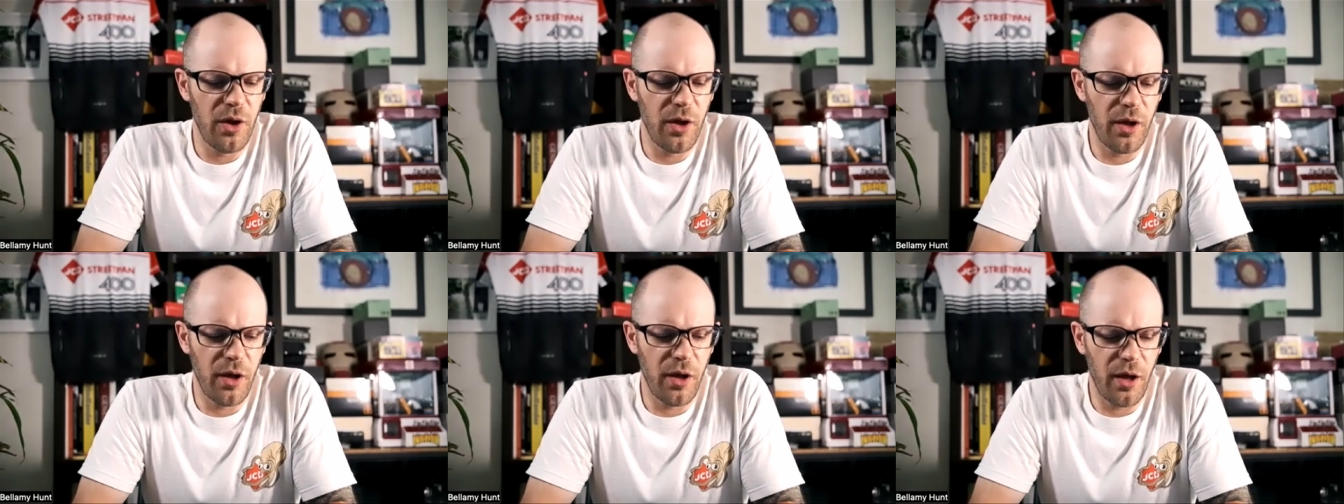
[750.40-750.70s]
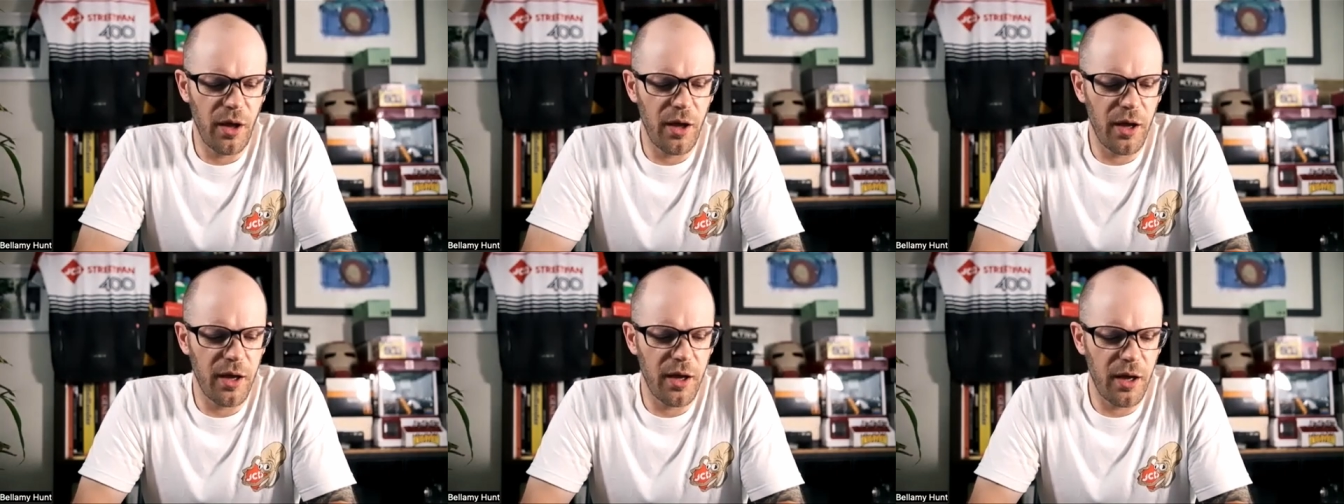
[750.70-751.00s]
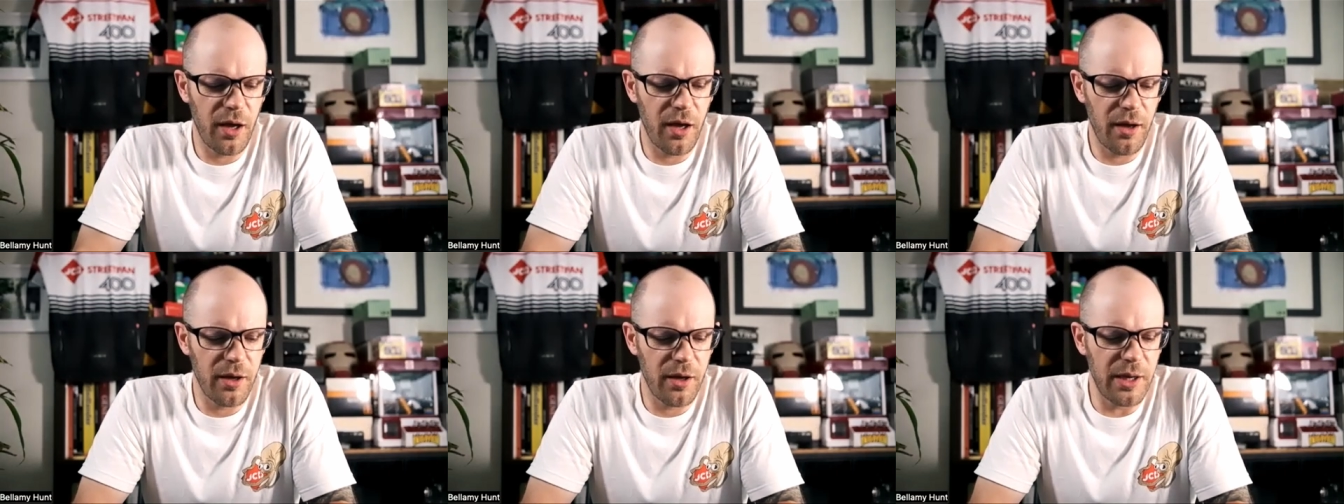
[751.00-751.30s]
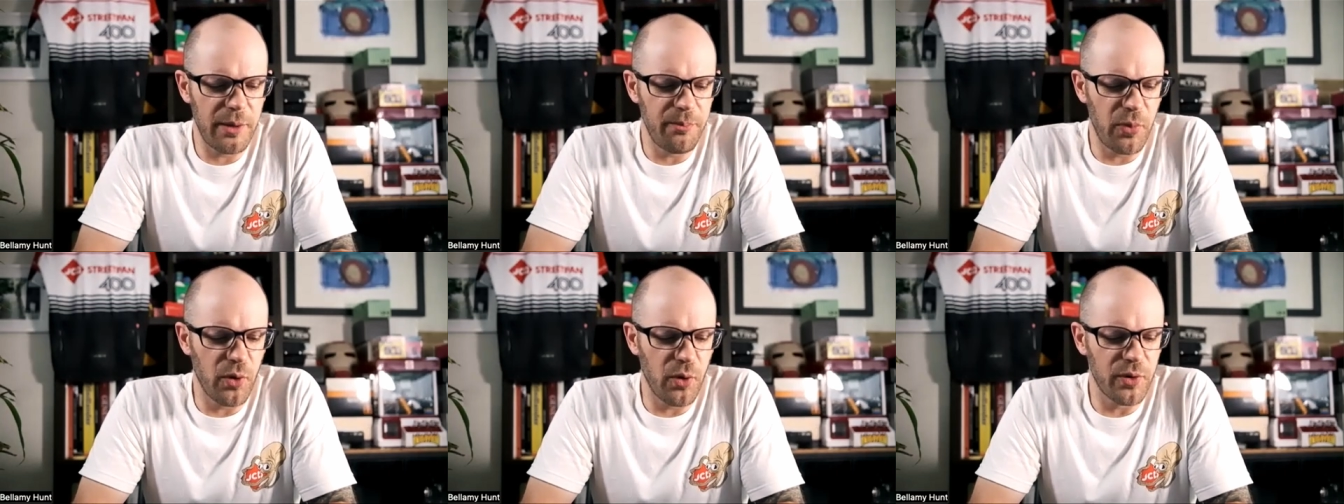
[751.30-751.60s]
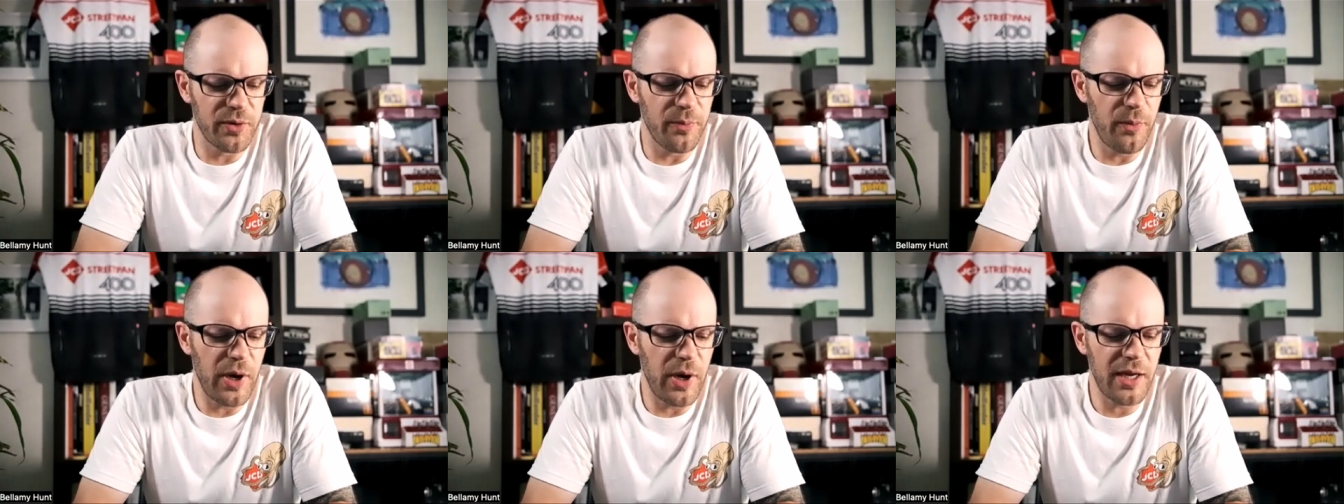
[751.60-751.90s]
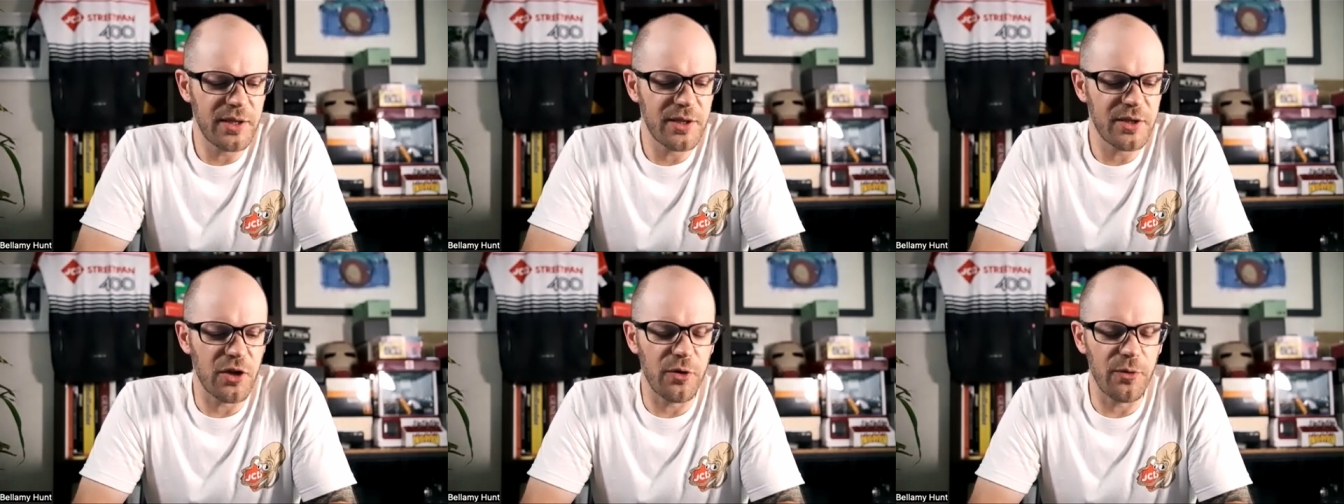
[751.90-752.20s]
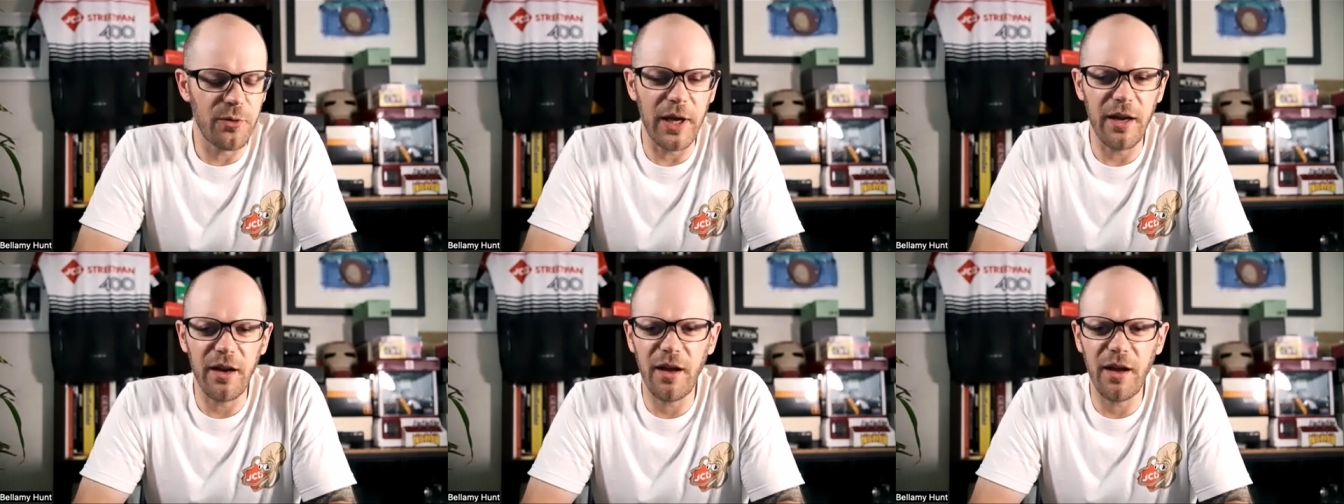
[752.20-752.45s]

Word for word: uh, an important meaning to me,